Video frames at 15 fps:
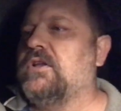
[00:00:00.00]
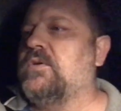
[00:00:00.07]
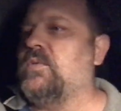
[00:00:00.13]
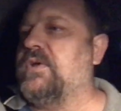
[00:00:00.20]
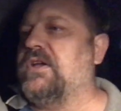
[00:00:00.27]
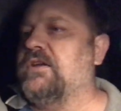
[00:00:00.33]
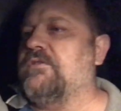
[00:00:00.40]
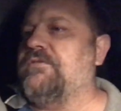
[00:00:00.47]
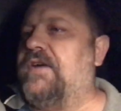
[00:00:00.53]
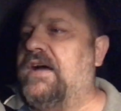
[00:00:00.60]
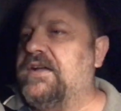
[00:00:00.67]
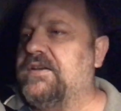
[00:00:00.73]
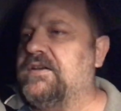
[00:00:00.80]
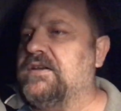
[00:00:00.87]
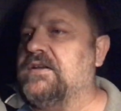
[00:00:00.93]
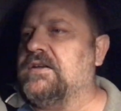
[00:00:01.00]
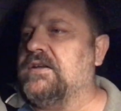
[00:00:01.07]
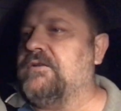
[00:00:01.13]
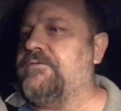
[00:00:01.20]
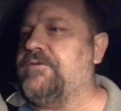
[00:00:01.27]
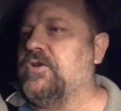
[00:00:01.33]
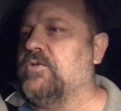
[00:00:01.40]
we're going to find a,
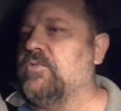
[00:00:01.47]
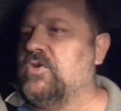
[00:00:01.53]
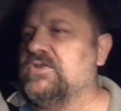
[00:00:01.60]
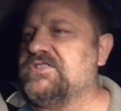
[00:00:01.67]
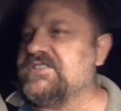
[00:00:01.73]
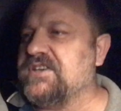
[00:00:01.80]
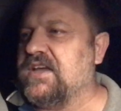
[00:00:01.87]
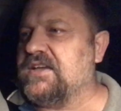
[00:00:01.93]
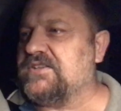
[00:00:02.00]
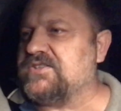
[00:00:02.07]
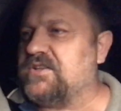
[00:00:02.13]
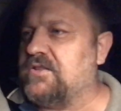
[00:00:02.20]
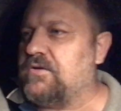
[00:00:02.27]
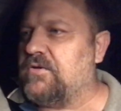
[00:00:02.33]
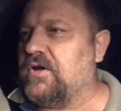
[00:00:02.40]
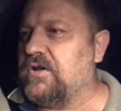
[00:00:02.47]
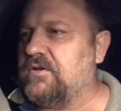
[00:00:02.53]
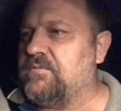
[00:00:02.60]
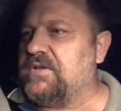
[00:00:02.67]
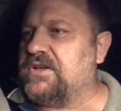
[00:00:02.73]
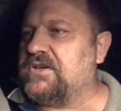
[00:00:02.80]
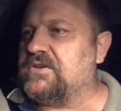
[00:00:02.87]
a, few more snakes on the
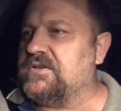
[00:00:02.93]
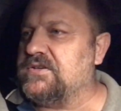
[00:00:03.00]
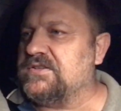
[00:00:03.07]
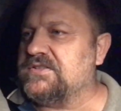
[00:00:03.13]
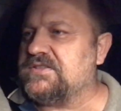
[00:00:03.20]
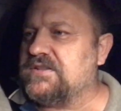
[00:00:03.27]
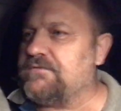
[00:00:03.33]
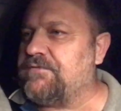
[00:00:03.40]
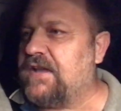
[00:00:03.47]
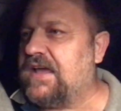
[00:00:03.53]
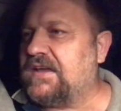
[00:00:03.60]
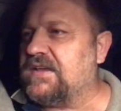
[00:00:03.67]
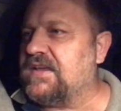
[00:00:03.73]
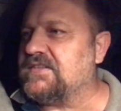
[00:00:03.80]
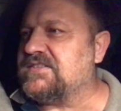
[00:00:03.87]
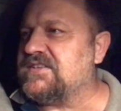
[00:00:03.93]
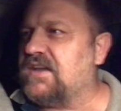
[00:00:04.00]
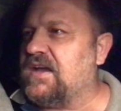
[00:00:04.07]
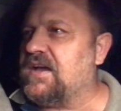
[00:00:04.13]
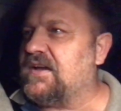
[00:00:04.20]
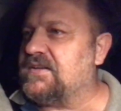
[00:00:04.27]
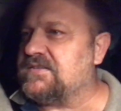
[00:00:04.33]
road because the flying ants are
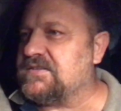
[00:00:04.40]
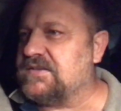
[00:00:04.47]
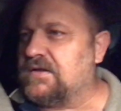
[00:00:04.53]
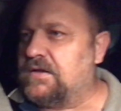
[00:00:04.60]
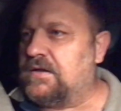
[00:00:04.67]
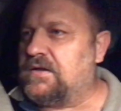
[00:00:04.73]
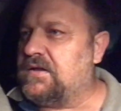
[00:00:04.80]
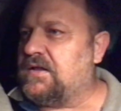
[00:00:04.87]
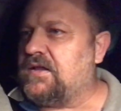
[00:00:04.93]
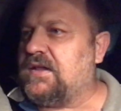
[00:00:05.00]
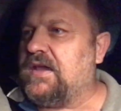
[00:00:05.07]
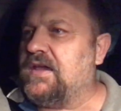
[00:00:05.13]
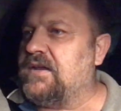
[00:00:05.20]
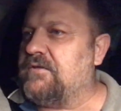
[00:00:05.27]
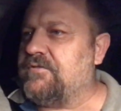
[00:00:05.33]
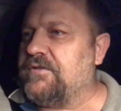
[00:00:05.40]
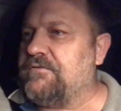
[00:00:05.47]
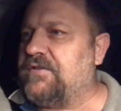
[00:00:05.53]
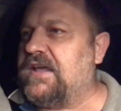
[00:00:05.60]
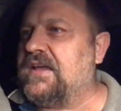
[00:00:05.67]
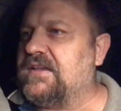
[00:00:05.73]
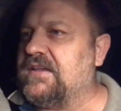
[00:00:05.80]
out and if the
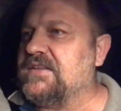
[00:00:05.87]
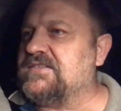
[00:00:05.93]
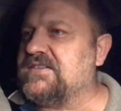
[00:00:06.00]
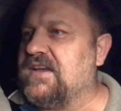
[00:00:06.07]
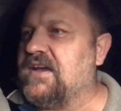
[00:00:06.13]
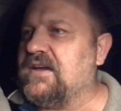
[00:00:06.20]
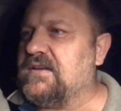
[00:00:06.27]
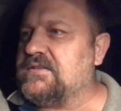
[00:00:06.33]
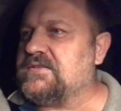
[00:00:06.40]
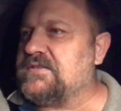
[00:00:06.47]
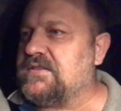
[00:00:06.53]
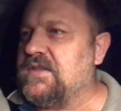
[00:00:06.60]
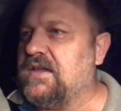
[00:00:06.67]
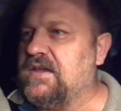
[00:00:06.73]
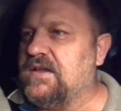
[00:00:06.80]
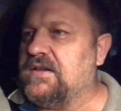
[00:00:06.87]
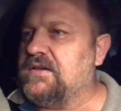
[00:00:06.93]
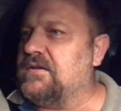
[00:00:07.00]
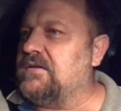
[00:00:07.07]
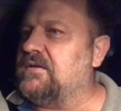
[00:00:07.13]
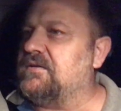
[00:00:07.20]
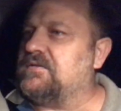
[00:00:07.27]
flying ants are out
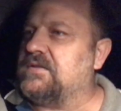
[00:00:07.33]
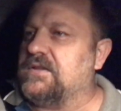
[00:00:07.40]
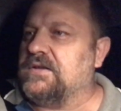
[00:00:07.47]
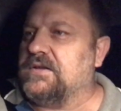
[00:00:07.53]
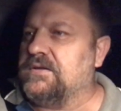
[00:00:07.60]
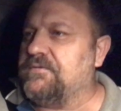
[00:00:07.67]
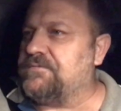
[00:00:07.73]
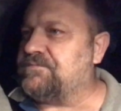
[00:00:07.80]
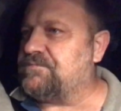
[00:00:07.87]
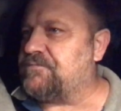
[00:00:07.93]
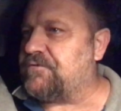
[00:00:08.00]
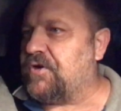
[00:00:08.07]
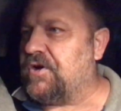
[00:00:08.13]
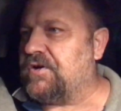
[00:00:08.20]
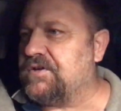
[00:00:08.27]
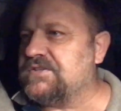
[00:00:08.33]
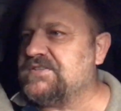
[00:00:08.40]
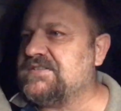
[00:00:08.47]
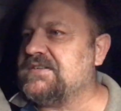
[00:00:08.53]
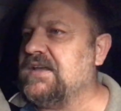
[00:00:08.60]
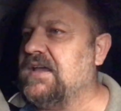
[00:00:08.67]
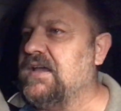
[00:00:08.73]
then the
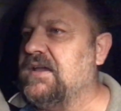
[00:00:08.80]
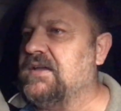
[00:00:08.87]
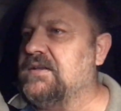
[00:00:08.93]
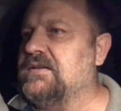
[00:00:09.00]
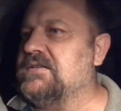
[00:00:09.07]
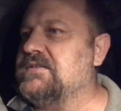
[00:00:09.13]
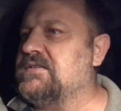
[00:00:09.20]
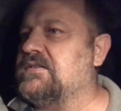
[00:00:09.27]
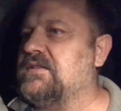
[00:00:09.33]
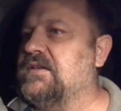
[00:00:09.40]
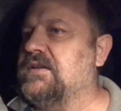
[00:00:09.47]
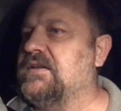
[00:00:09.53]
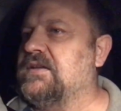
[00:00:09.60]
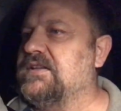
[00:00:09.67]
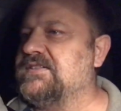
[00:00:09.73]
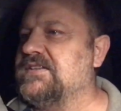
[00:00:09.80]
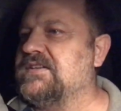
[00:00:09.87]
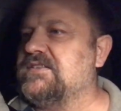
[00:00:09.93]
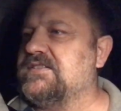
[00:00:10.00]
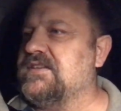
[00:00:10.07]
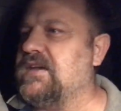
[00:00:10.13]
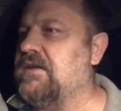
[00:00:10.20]
frogs and the
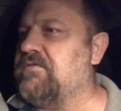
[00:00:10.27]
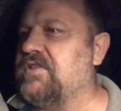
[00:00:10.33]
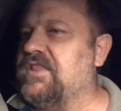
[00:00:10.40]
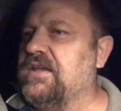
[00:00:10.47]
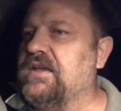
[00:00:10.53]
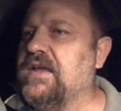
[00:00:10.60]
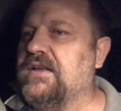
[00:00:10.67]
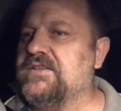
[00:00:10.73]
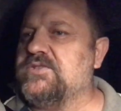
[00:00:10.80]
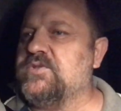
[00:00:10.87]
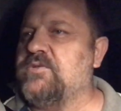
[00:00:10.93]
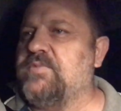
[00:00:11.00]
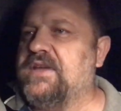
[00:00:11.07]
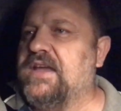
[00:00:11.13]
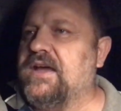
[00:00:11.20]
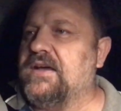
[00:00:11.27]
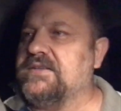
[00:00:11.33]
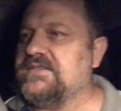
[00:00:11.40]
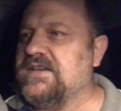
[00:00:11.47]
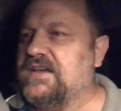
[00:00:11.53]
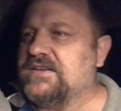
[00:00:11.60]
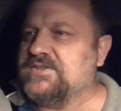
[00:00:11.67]
lizards and everything else will be
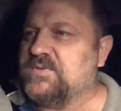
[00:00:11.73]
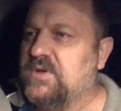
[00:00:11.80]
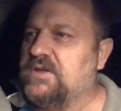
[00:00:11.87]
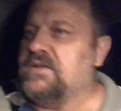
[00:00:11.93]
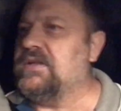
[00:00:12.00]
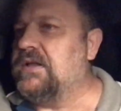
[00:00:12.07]
out as well